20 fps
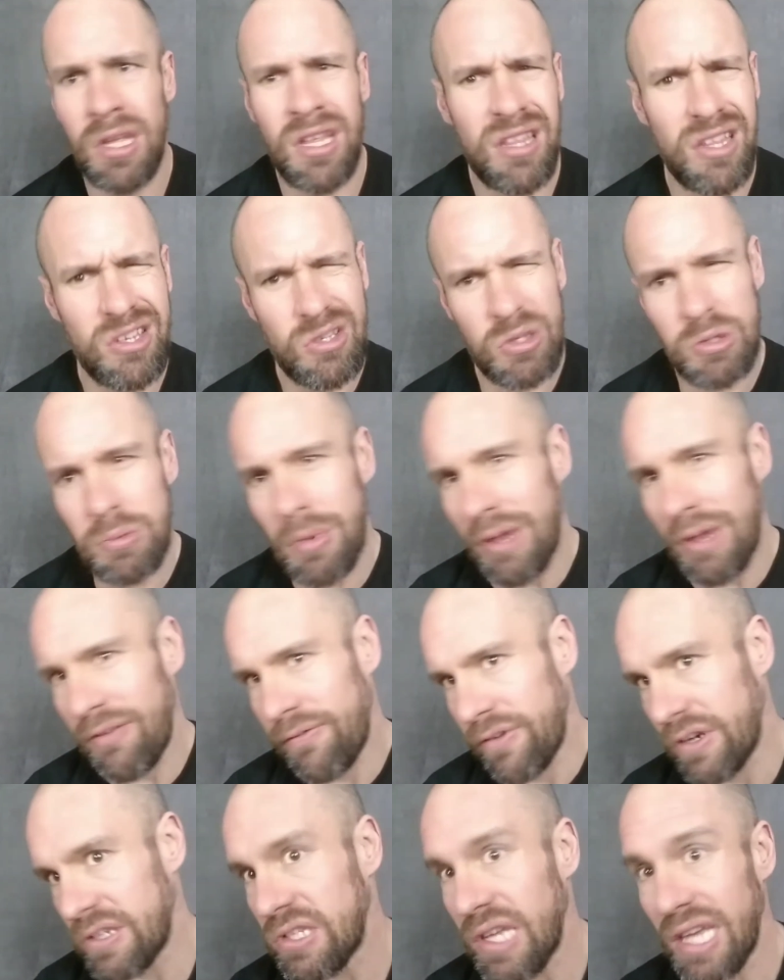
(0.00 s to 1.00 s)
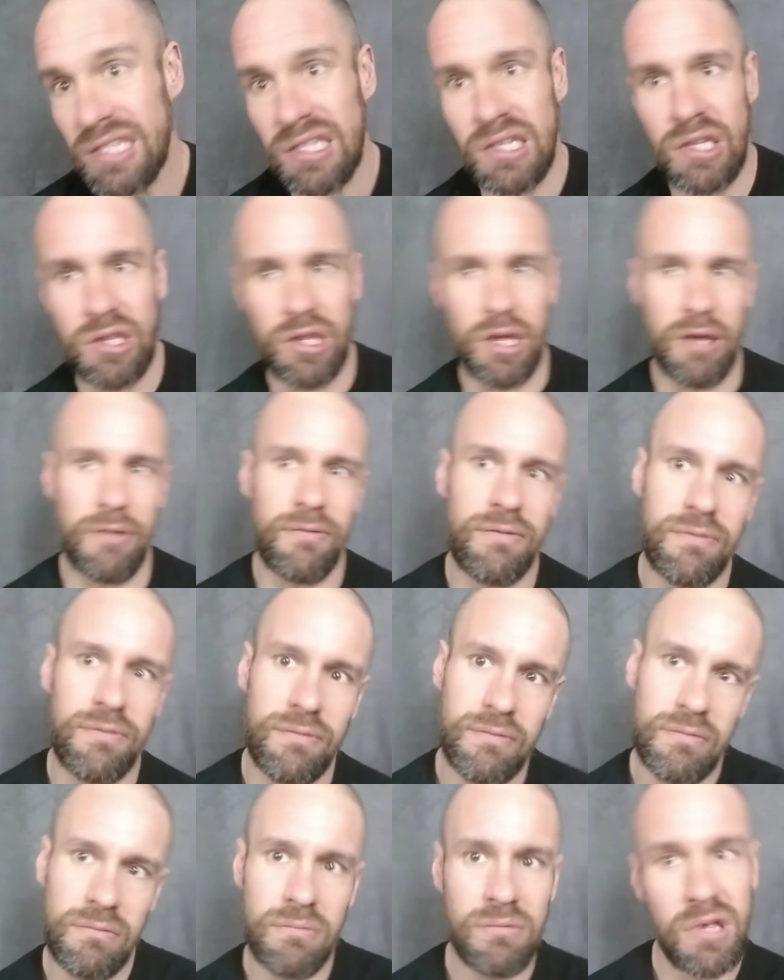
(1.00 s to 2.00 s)
This was my first lesson in love.
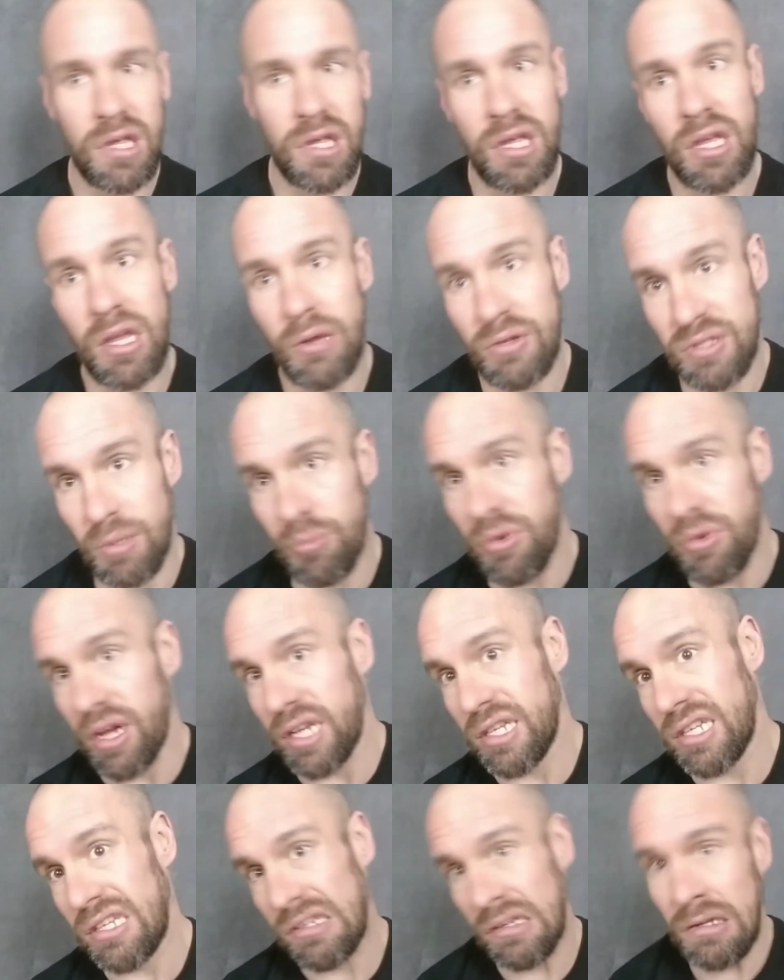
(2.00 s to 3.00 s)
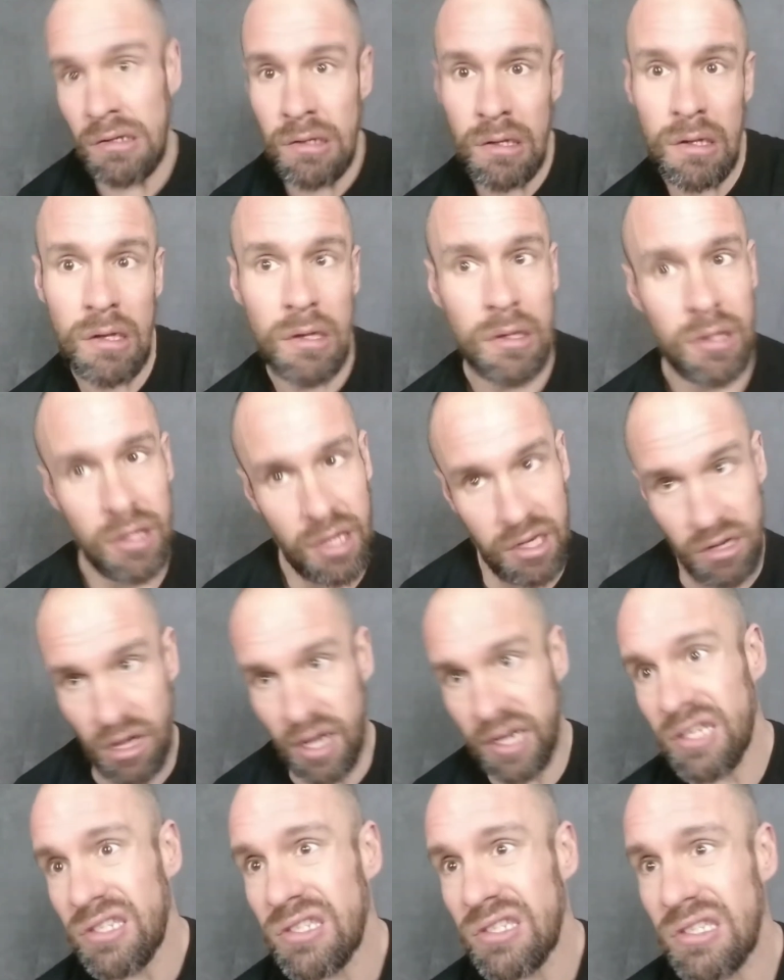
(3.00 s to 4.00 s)
It was abundant and
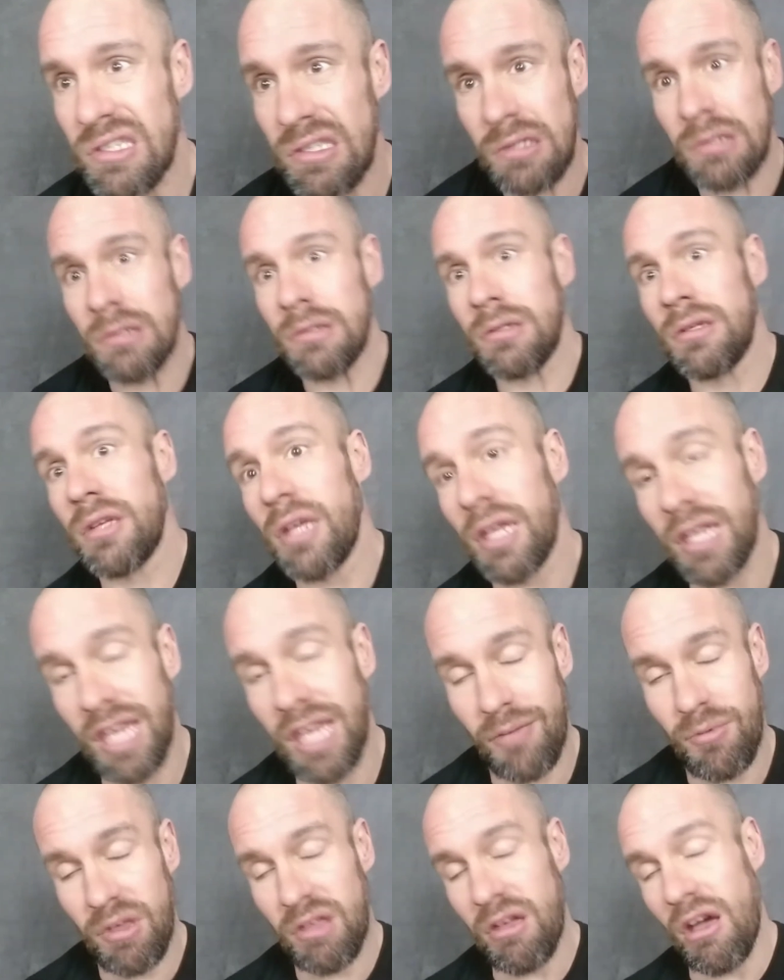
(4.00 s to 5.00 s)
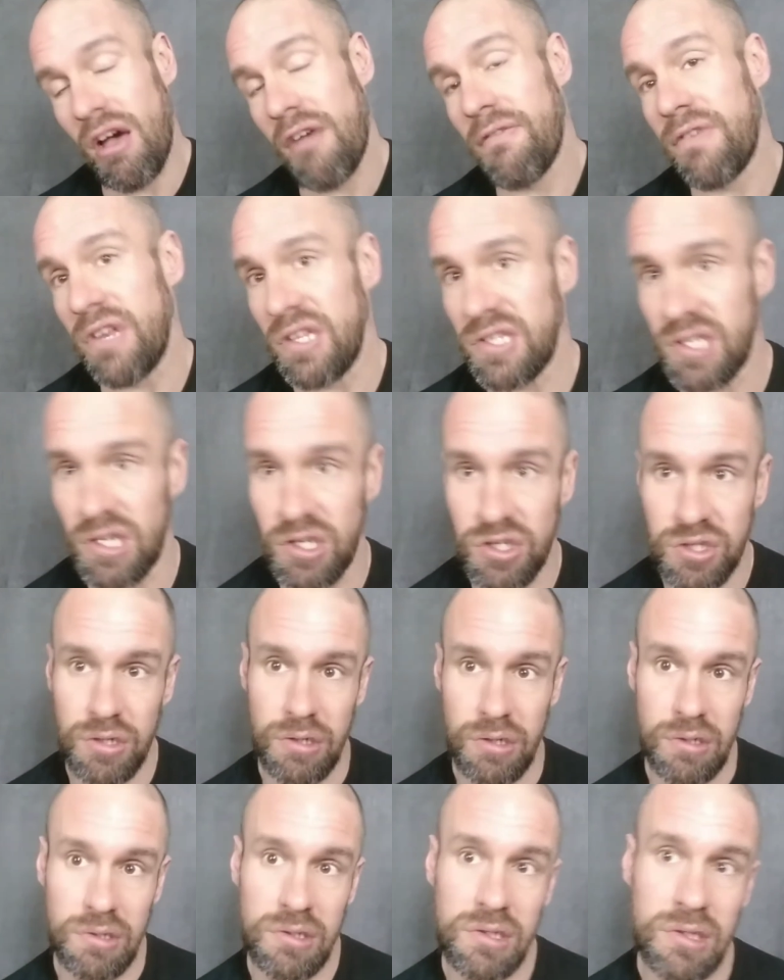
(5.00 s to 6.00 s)
honest. It gave me confidence and
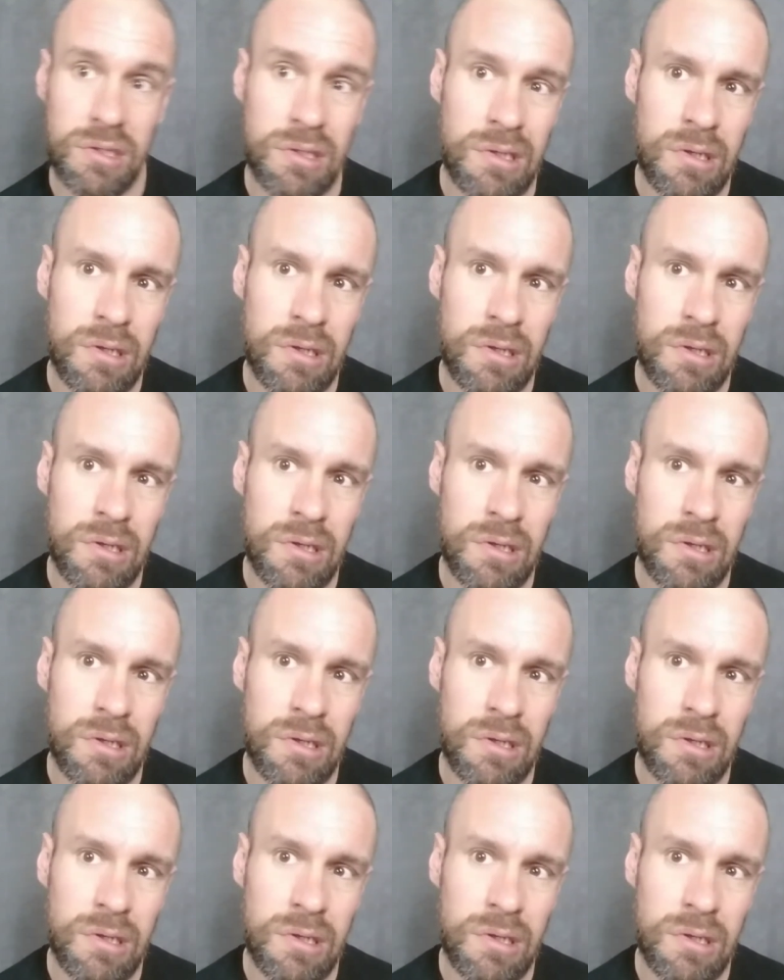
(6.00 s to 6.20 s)
assurance.